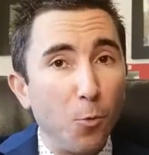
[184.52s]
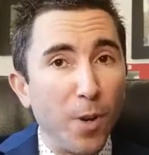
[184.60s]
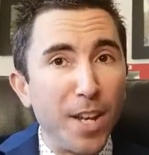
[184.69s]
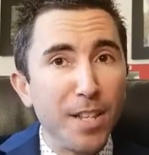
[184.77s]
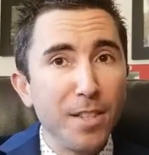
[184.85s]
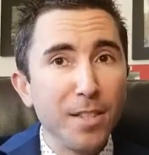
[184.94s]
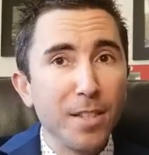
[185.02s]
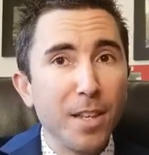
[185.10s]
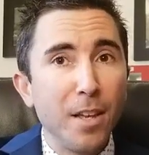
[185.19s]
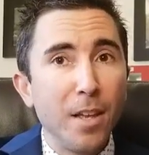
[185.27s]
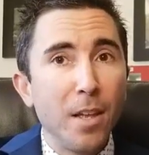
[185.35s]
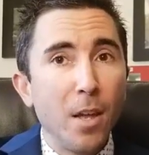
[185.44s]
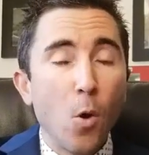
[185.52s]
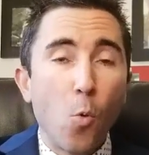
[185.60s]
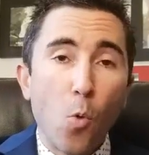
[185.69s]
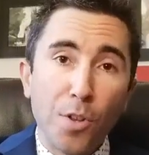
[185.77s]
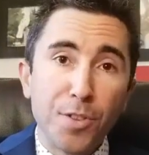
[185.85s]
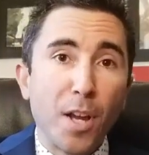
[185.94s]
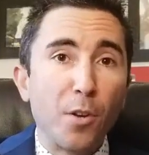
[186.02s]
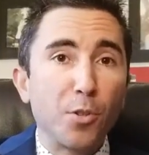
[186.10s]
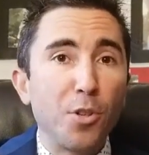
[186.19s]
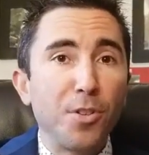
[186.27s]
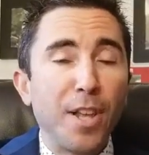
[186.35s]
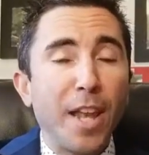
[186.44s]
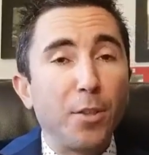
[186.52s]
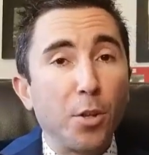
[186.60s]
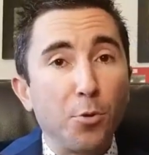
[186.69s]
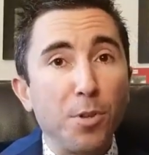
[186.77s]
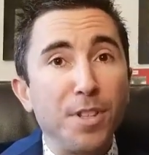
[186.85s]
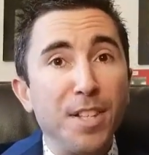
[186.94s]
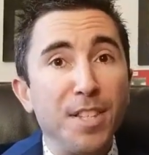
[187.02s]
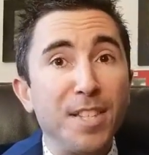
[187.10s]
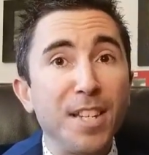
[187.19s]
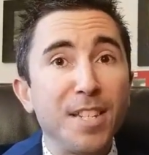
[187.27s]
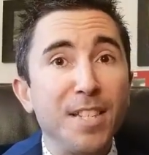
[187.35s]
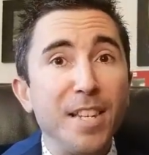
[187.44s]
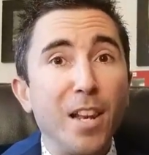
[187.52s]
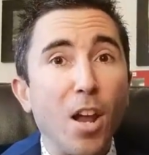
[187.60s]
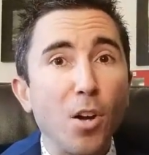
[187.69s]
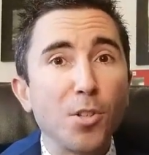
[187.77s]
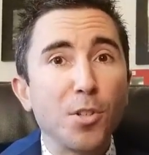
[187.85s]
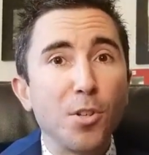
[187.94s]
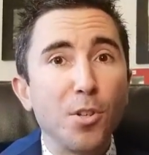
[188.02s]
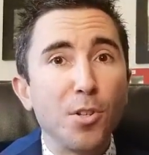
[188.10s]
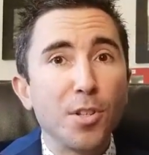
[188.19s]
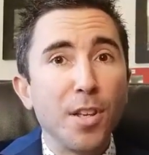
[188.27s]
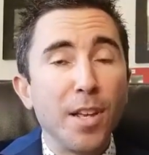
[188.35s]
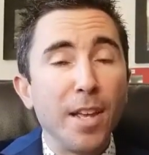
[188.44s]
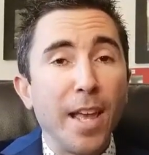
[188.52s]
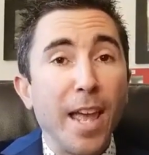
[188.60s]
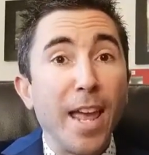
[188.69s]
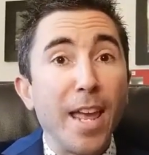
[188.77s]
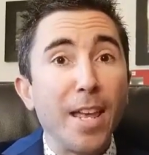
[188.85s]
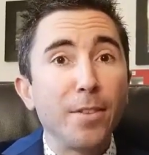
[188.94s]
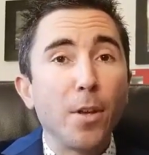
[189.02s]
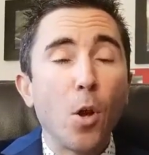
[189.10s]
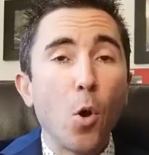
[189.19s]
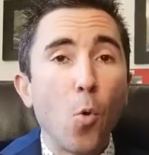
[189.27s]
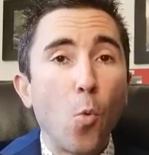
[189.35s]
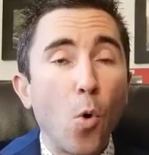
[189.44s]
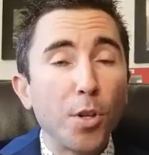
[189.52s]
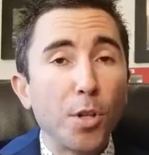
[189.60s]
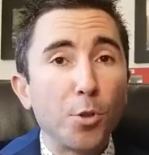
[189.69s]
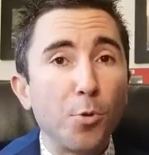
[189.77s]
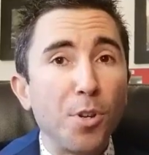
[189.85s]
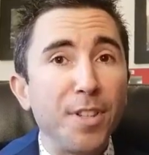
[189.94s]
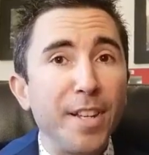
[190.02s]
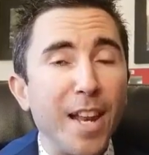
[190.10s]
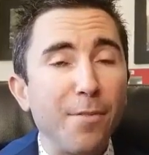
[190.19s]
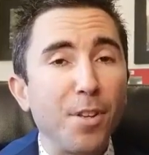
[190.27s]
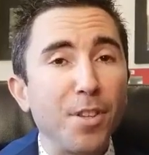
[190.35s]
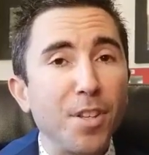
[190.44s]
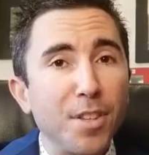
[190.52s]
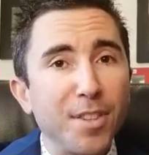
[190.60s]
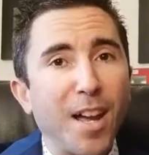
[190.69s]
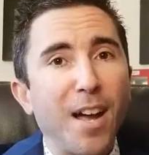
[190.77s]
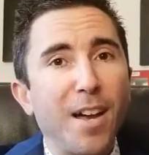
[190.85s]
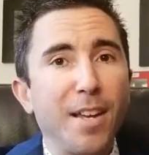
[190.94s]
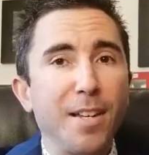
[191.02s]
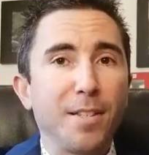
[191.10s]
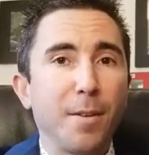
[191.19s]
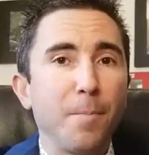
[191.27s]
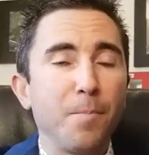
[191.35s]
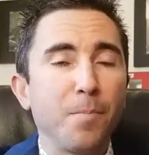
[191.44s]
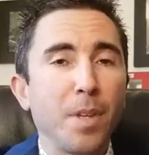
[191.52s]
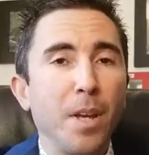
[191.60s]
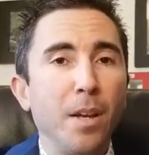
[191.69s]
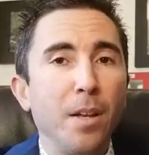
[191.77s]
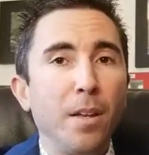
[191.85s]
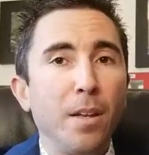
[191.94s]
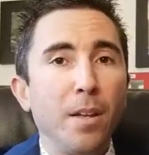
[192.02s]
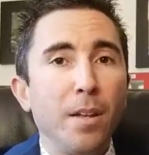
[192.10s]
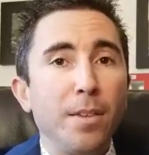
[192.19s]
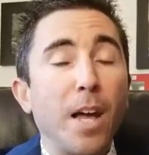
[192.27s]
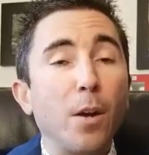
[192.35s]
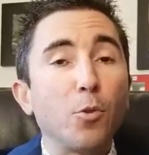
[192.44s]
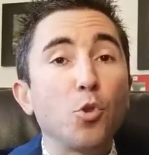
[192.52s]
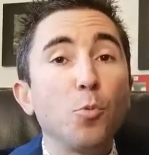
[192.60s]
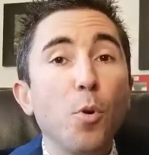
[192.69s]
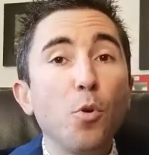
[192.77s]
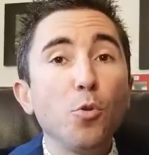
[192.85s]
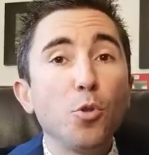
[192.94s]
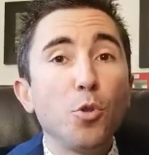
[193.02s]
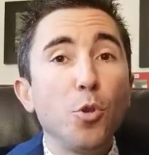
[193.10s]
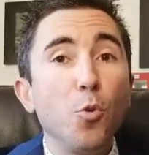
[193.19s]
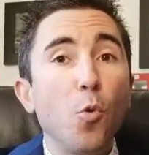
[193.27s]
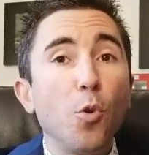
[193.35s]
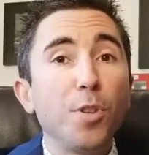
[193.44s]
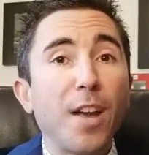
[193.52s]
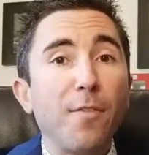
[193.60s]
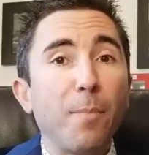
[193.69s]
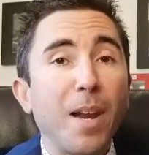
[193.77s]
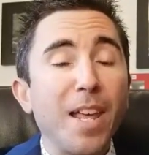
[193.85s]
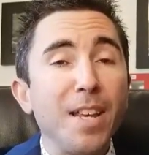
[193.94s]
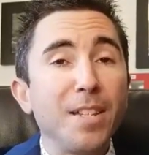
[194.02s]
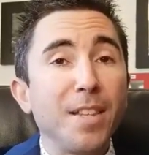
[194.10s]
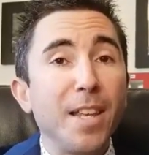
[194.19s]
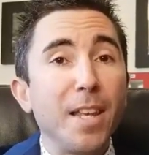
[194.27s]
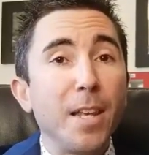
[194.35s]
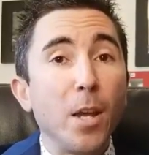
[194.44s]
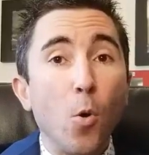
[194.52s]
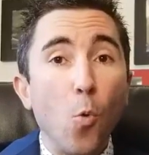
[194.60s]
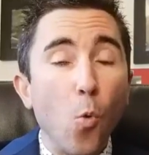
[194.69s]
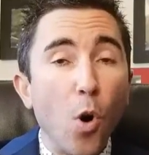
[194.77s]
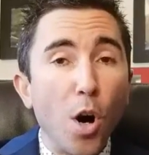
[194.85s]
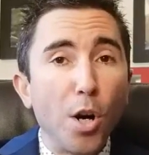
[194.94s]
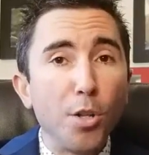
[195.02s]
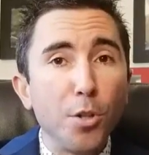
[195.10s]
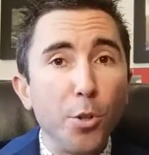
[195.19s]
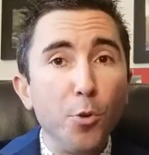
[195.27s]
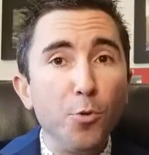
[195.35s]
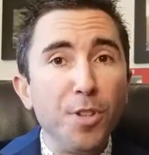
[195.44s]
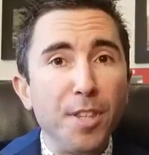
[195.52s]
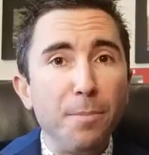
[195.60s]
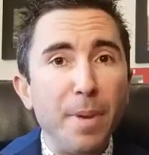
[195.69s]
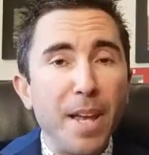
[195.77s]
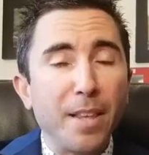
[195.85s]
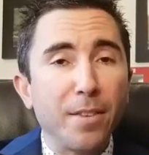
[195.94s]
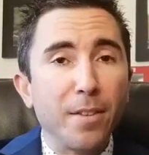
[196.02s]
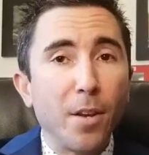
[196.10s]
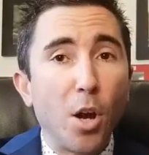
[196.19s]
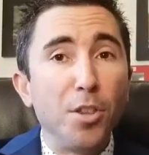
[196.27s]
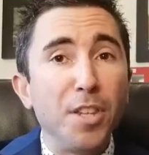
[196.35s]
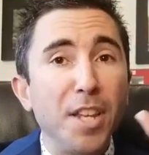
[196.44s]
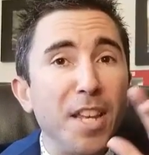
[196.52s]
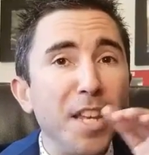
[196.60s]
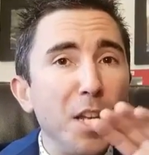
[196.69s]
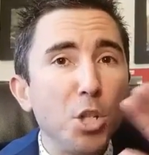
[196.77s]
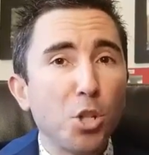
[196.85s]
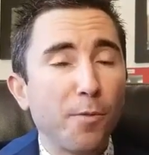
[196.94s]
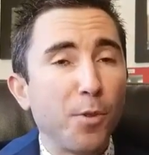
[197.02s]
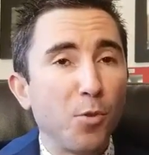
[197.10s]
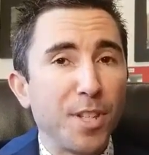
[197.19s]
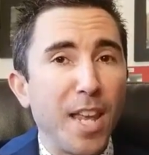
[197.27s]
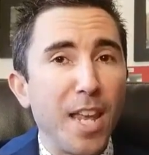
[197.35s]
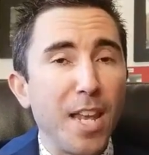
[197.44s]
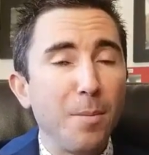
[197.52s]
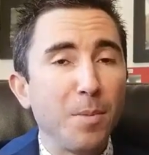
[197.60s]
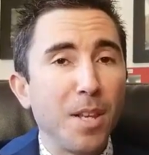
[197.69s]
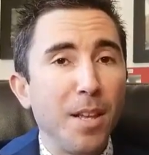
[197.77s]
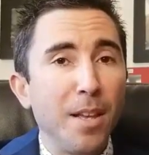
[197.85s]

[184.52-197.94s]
wins, 1,860 losses, and 111 ties. Now, suppose you would have placed a 1-unit bet on each of those games